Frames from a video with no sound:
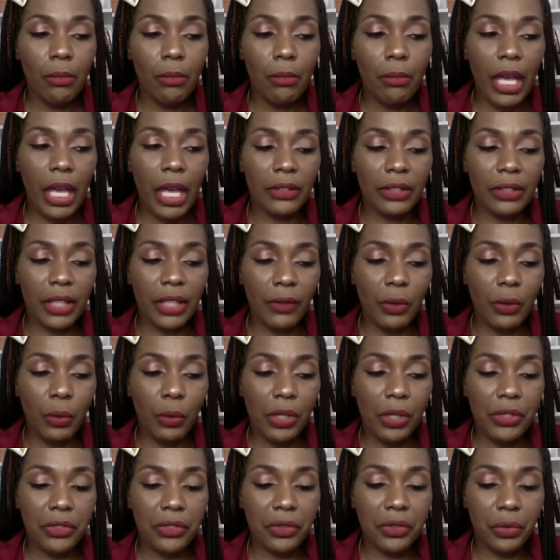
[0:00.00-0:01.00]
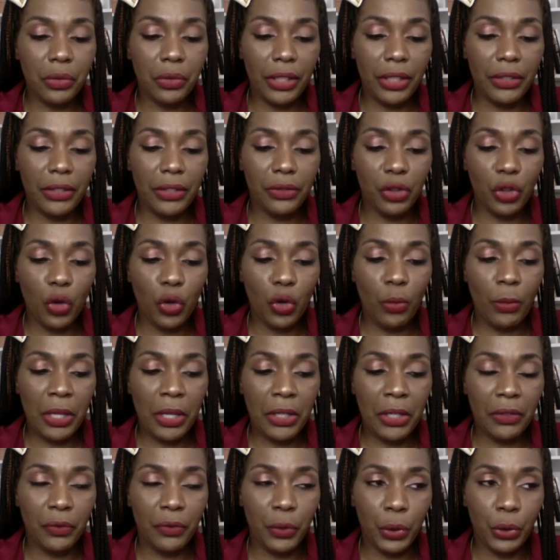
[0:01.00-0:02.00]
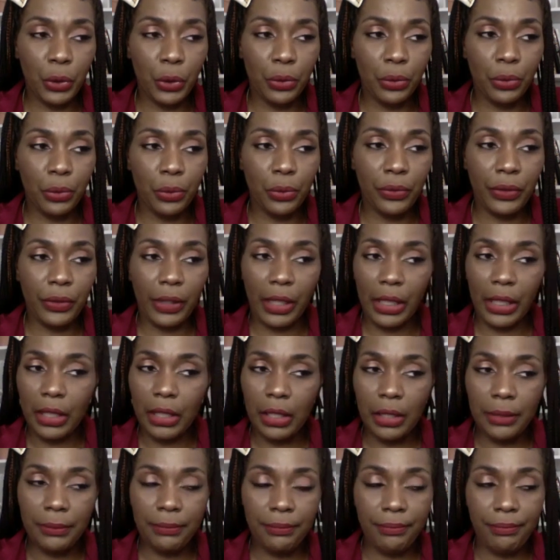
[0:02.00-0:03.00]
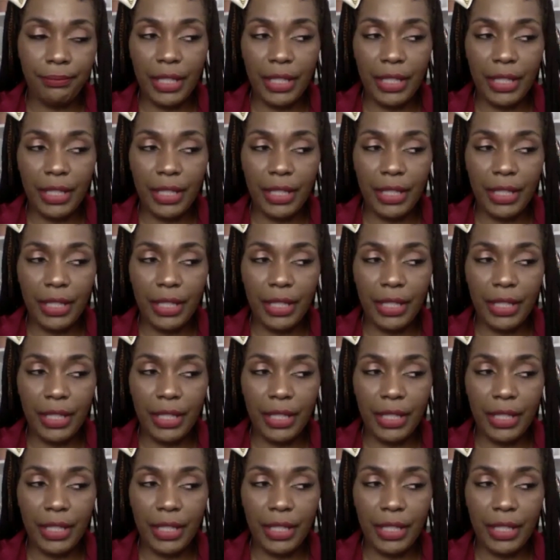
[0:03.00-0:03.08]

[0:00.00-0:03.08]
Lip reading: as everyone's doing Zoom interviews and